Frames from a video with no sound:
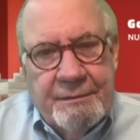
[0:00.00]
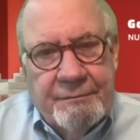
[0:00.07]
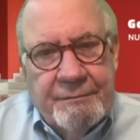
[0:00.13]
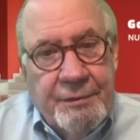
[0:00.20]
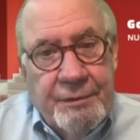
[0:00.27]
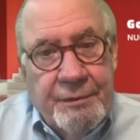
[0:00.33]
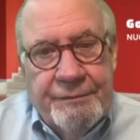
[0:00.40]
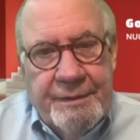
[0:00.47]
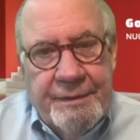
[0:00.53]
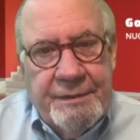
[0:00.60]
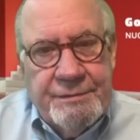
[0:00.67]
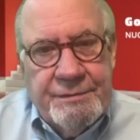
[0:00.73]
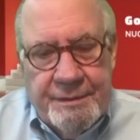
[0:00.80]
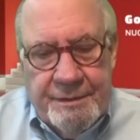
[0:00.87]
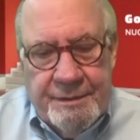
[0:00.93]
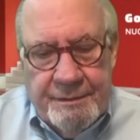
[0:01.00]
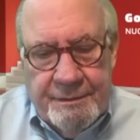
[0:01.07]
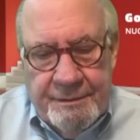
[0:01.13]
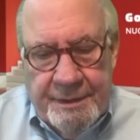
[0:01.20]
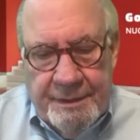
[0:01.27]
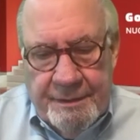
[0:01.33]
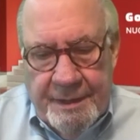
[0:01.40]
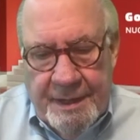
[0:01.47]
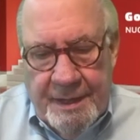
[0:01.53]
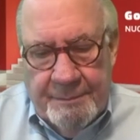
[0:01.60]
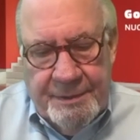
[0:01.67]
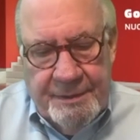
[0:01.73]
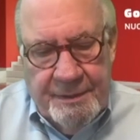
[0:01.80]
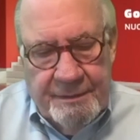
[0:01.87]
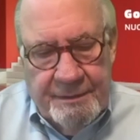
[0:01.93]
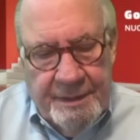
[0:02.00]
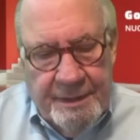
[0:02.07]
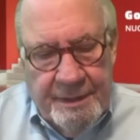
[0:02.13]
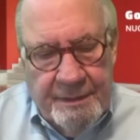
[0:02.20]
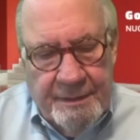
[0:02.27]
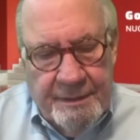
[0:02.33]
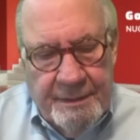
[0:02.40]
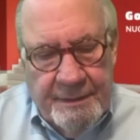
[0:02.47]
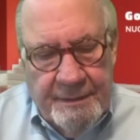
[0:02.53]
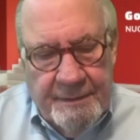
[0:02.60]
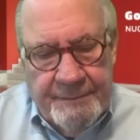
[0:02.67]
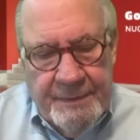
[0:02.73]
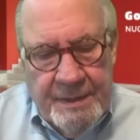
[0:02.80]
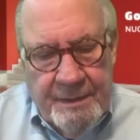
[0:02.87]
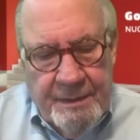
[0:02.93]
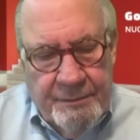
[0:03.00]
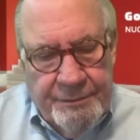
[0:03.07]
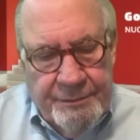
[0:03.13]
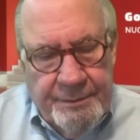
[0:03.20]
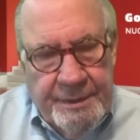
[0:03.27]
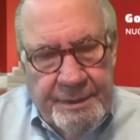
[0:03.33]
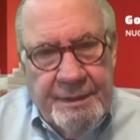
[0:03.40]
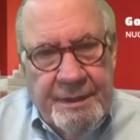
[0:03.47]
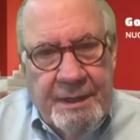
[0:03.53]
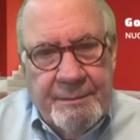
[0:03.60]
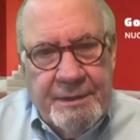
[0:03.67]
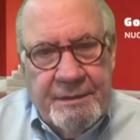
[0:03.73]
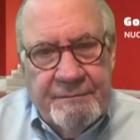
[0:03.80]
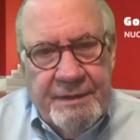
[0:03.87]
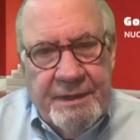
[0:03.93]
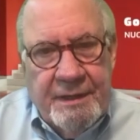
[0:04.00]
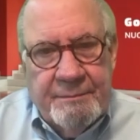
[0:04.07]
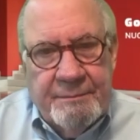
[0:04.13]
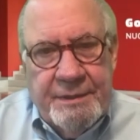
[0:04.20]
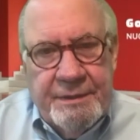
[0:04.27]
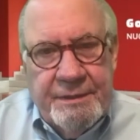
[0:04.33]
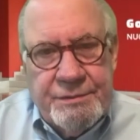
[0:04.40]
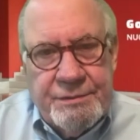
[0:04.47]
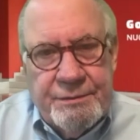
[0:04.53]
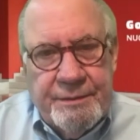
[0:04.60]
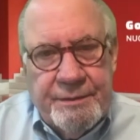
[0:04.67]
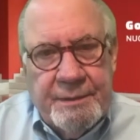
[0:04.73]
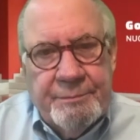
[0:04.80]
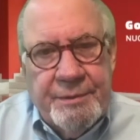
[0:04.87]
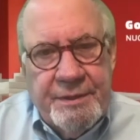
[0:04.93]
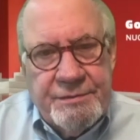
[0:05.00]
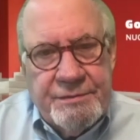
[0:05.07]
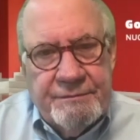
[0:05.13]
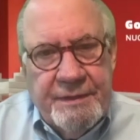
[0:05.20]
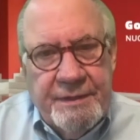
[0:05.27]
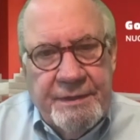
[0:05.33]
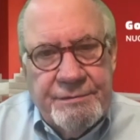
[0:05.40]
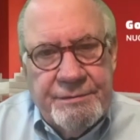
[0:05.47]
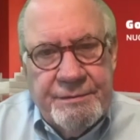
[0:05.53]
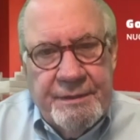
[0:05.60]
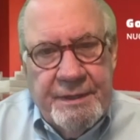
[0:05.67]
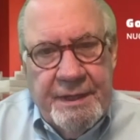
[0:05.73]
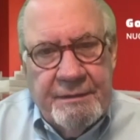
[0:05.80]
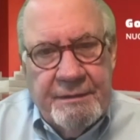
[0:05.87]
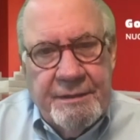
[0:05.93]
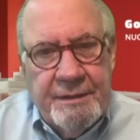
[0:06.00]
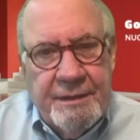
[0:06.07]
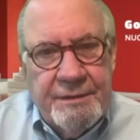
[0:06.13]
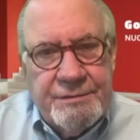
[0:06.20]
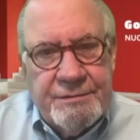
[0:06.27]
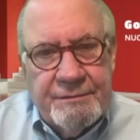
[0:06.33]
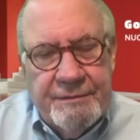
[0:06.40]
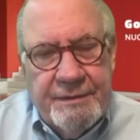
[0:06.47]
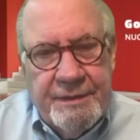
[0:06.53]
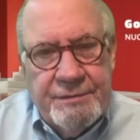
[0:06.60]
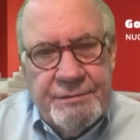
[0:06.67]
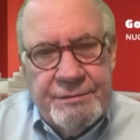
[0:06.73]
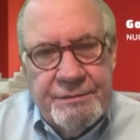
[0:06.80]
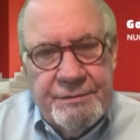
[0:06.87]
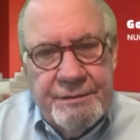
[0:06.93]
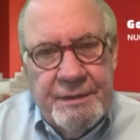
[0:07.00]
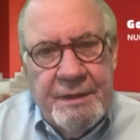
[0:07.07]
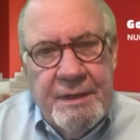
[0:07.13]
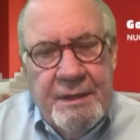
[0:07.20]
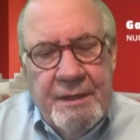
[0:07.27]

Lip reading: good things that are happening there through economic development, historic preservation, and conservation.